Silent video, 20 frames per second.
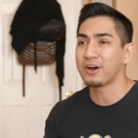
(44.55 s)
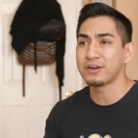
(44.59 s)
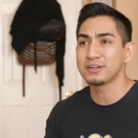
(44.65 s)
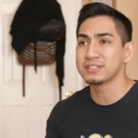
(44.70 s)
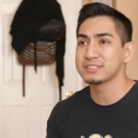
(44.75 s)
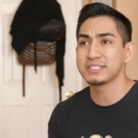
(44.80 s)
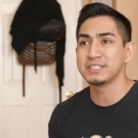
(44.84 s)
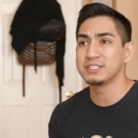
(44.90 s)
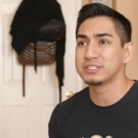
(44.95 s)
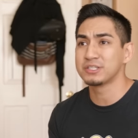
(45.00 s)

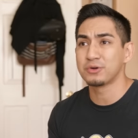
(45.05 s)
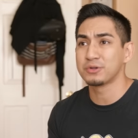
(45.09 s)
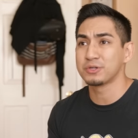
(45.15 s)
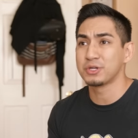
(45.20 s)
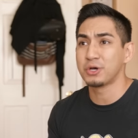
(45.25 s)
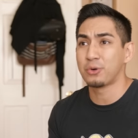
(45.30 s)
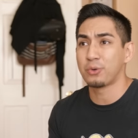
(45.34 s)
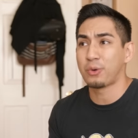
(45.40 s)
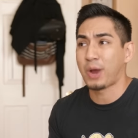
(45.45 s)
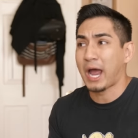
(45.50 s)
honestly don't
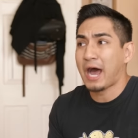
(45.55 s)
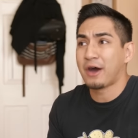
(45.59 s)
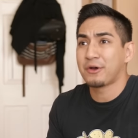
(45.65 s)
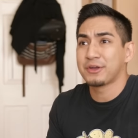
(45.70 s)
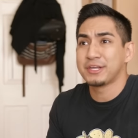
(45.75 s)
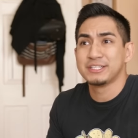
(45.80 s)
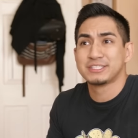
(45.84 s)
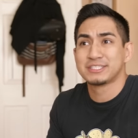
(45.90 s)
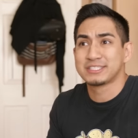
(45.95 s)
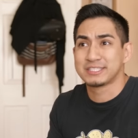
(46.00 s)
know how
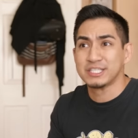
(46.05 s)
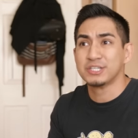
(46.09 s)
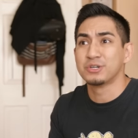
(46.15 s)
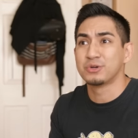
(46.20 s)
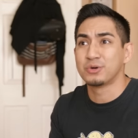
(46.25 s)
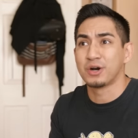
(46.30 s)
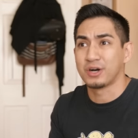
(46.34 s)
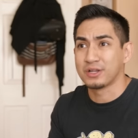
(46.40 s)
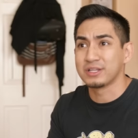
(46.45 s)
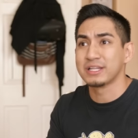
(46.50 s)
he's
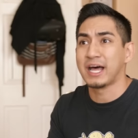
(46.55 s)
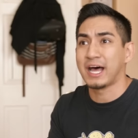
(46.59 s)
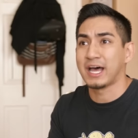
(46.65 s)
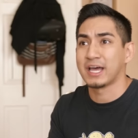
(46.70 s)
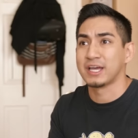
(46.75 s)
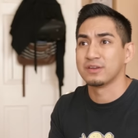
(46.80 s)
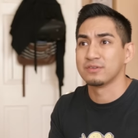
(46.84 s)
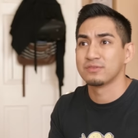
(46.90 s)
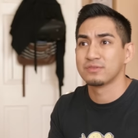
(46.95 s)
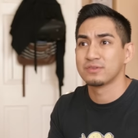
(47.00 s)
still
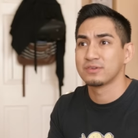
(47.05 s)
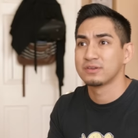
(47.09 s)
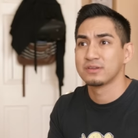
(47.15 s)
alive.